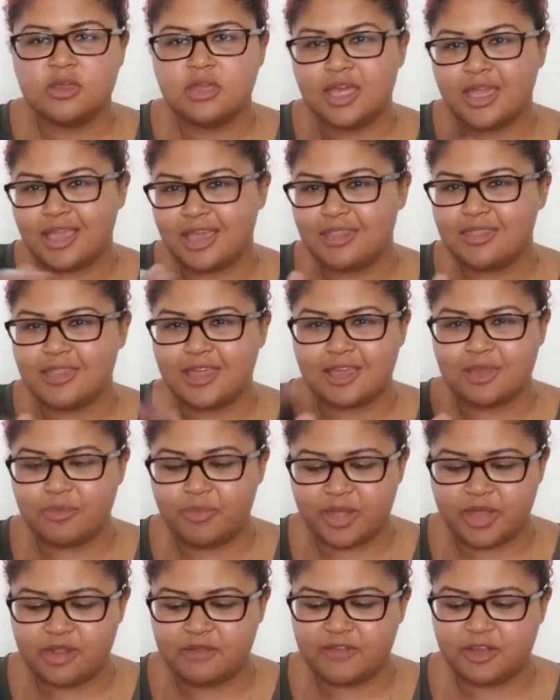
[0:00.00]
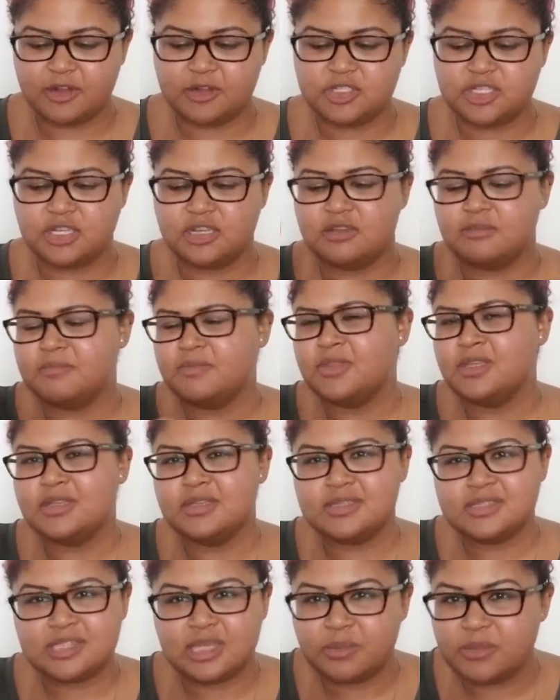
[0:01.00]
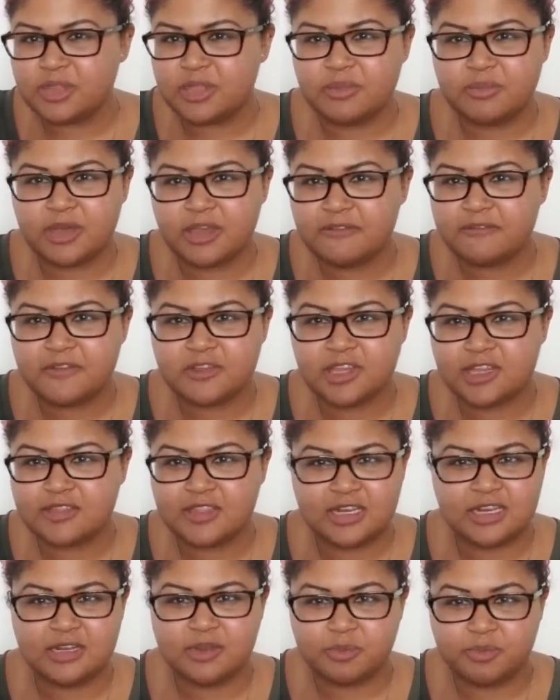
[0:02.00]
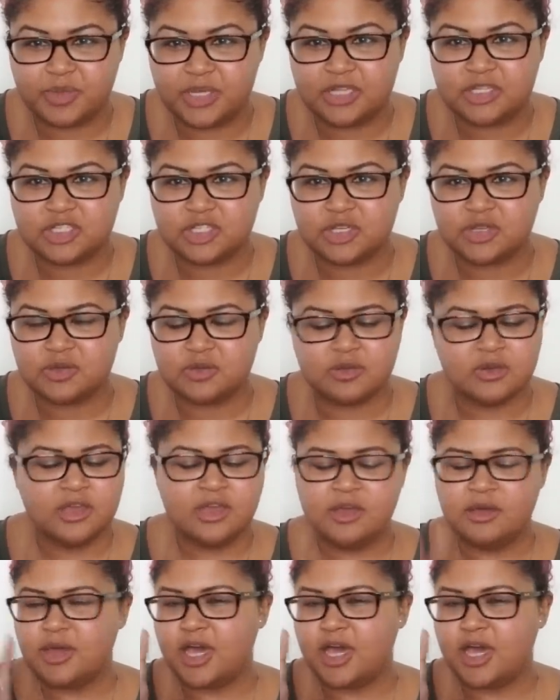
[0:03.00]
Again, the competitive energy. Some of them might feel like they need to beat you.